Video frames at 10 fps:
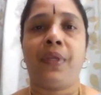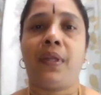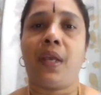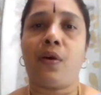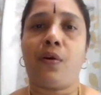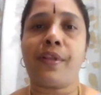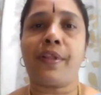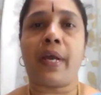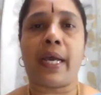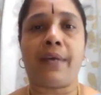they
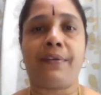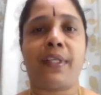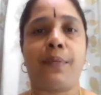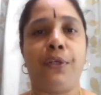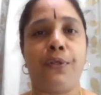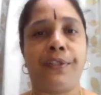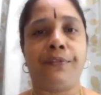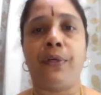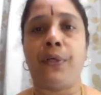also have some useful